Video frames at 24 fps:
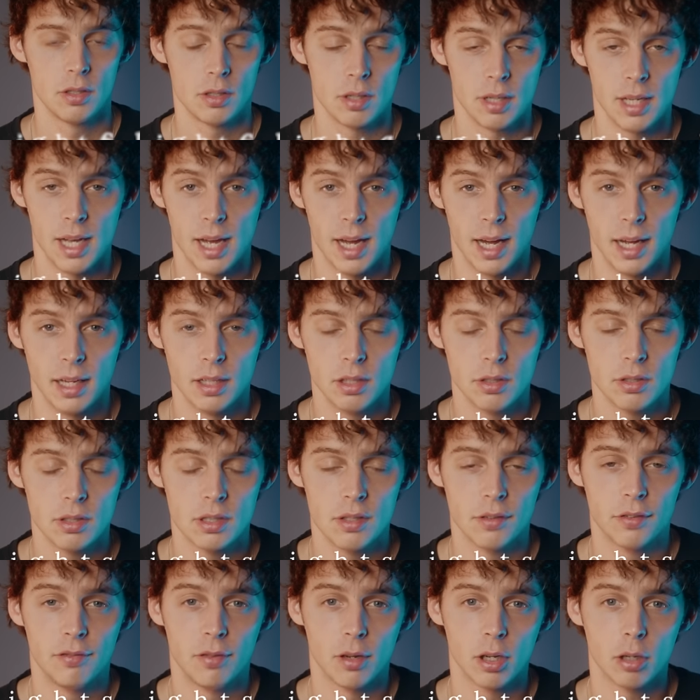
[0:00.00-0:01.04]
So yeah, I use
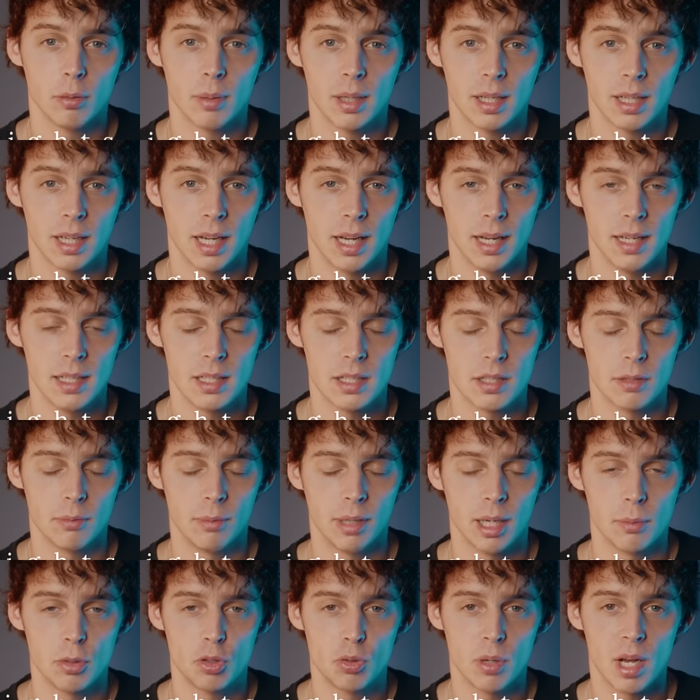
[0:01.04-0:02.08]
the following lights
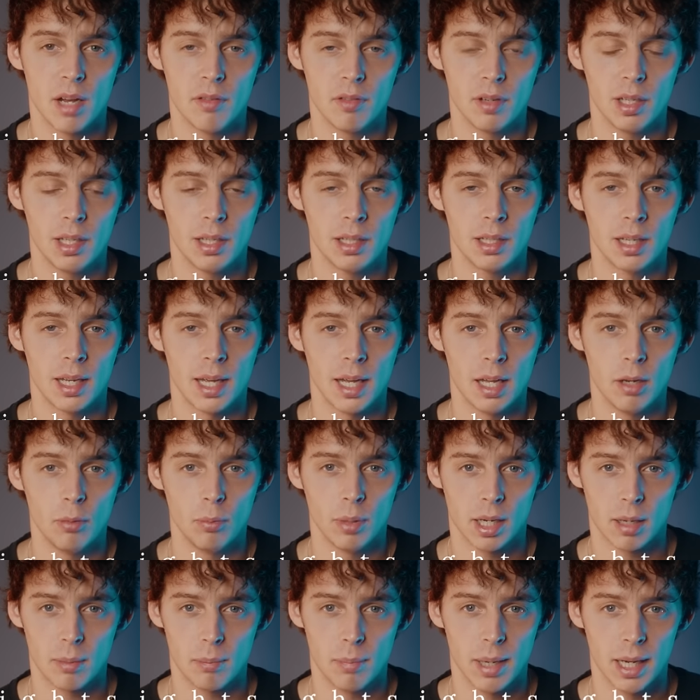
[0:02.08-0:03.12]
when I'm traveling and
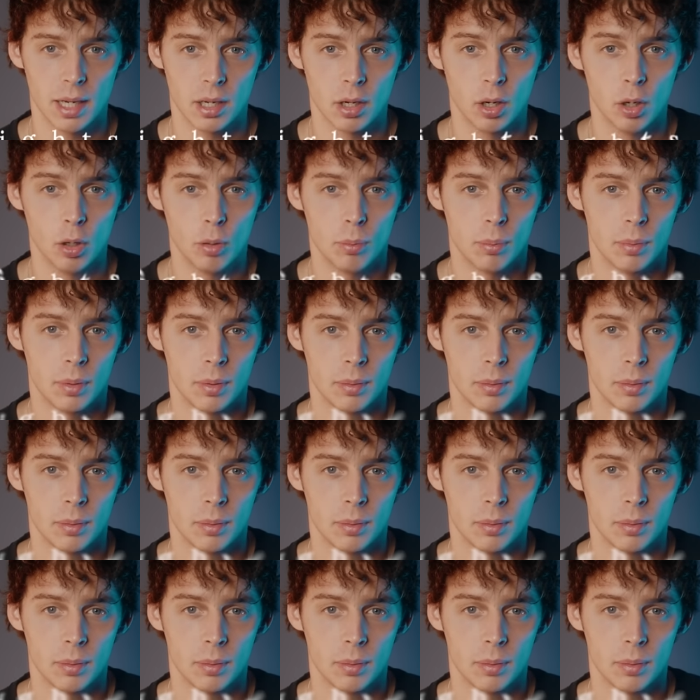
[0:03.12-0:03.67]
when I'm back home.